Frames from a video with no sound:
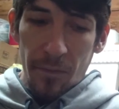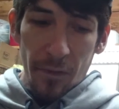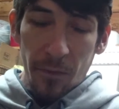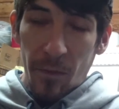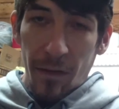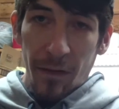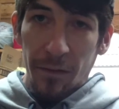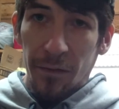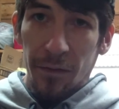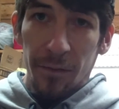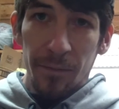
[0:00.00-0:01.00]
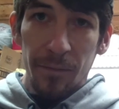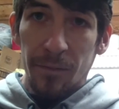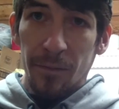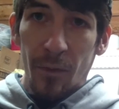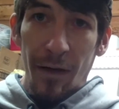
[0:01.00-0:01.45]
regular
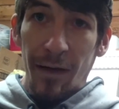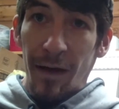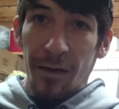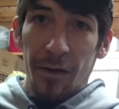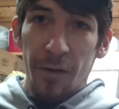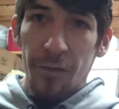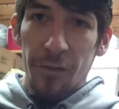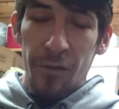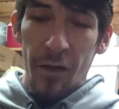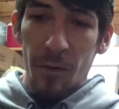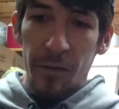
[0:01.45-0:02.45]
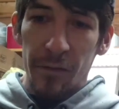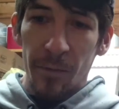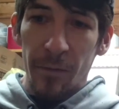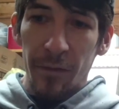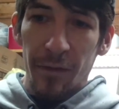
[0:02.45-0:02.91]
radiator overflow or
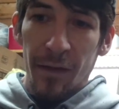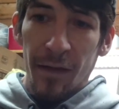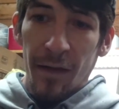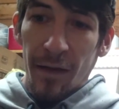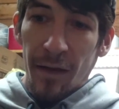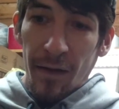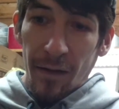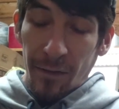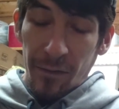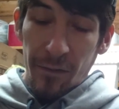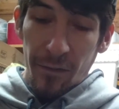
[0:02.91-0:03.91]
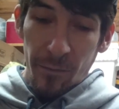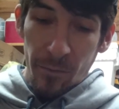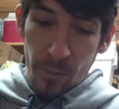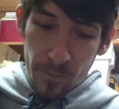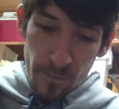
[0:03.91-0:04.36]
something. And then you could,
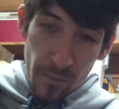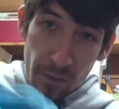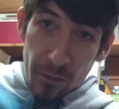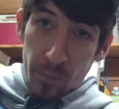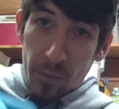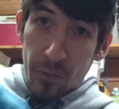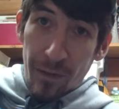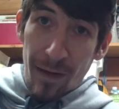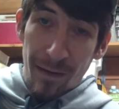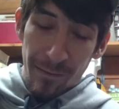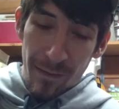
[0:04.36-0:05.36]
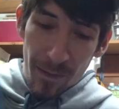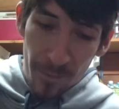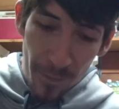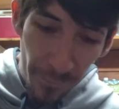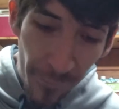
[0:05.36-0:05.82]
pull the gas cap
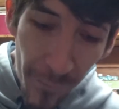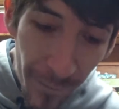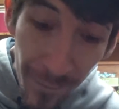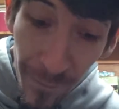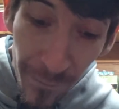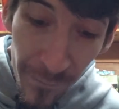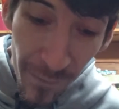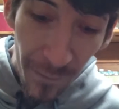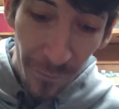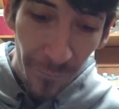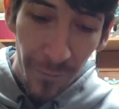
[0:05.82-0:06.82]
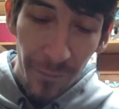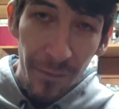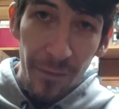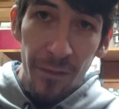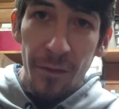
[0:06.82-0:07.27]
off, look in there and check on it
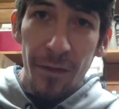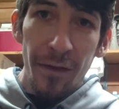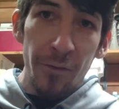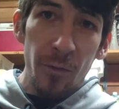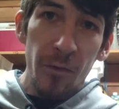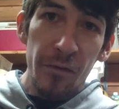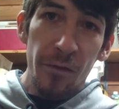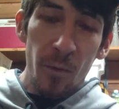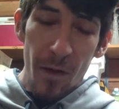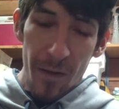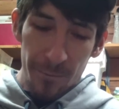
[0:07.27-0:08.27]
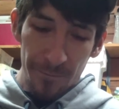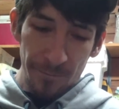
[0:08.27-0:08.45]
every once in a while.